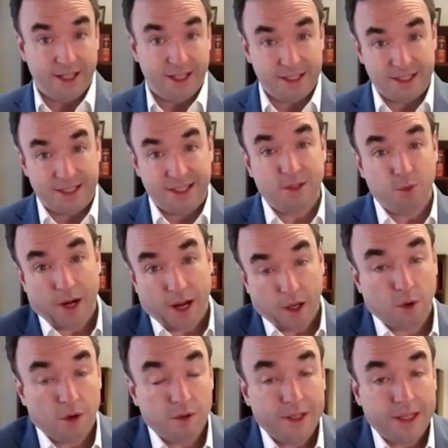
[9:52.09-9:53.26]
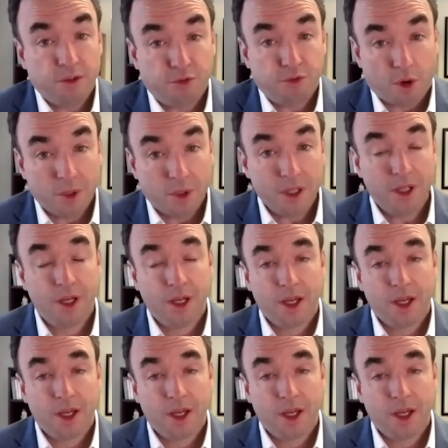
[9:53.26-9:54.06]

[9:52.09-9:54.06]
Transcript: and it's what I call informal,